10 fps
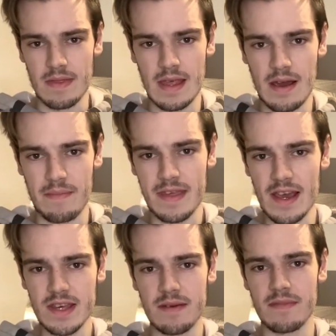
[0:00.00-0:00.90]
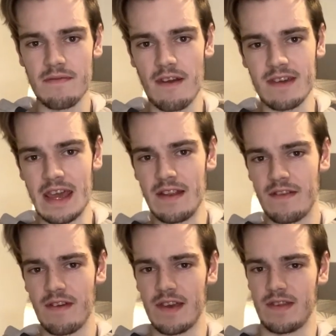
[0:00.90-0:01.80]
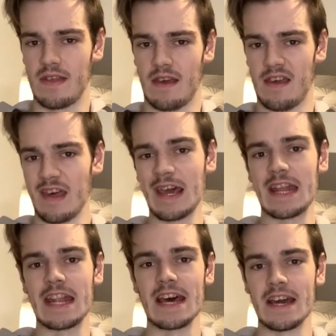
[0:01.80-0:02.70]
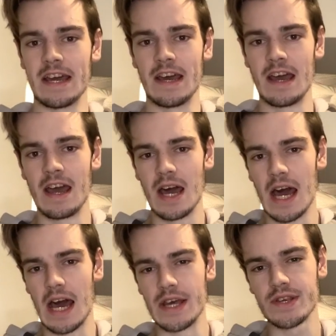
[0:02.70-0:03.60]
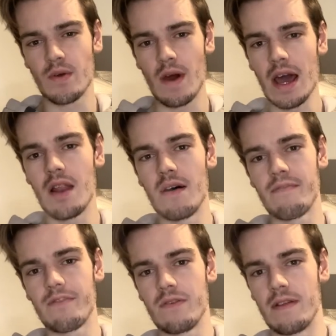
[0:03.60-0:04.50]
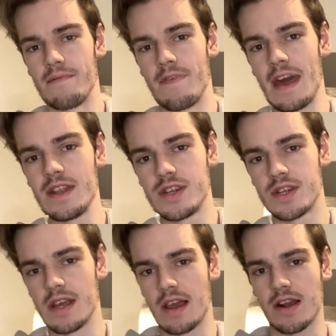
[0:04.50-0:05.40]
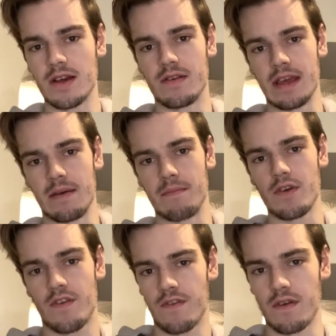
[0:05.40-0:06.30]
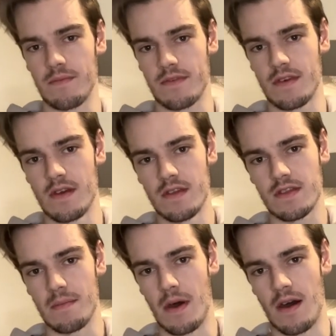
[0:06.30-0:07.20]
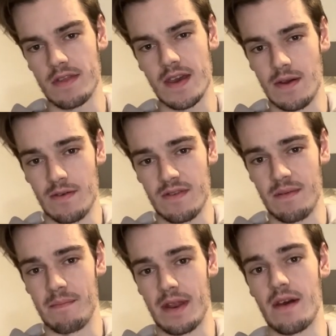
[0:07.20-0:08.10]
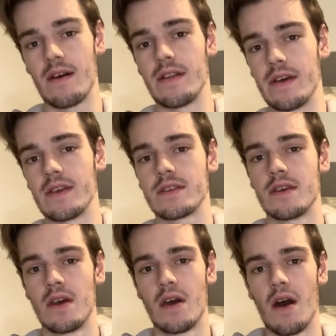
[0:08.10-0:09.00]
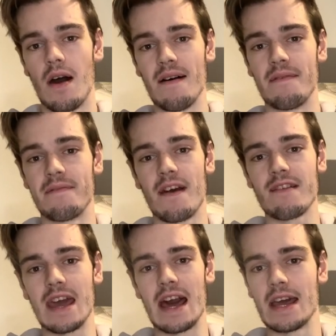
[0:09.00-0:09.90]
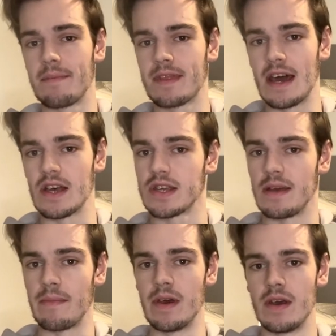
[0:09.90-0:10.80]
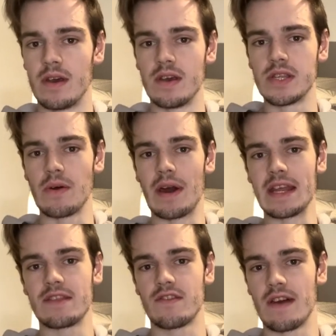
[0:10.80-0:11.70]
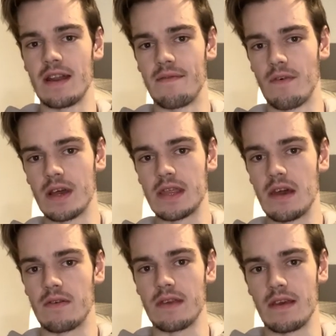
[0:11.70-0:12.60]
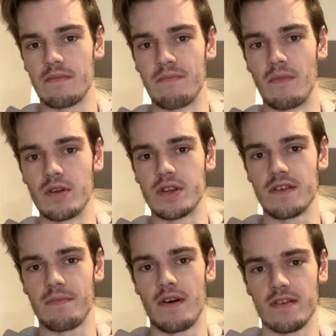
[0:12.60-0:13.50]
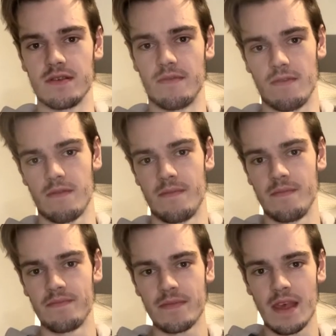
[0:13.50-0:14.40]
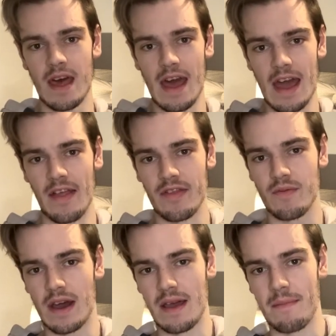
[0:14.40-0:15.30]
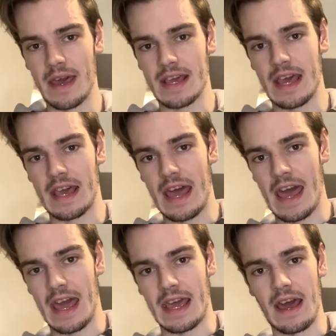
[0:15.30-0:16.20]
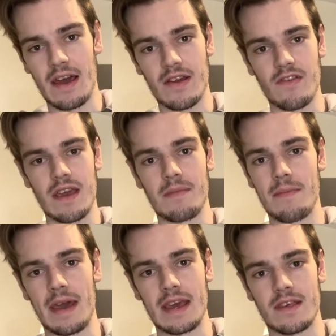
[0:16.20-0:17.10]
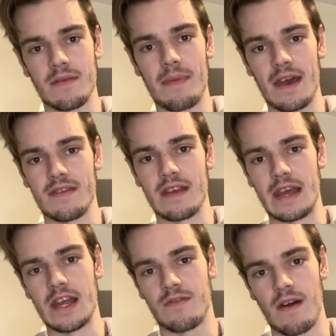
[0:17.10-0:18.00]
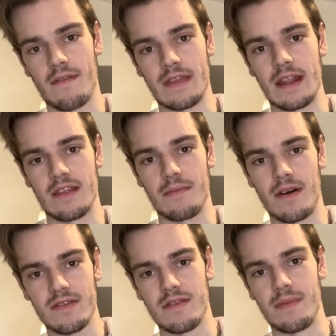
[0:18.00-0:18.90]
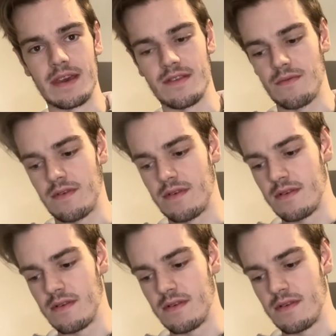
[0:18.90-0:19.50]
Now, potassium is a very interesting thing in a diet, as quite a lot of fruit and veg, including mushrooms, tomatoes, and bananas, are very high in potassium. So I need to try and avoid those as much as possible. That's why I'm making a creamy based pasta dish rather than a tomato based one.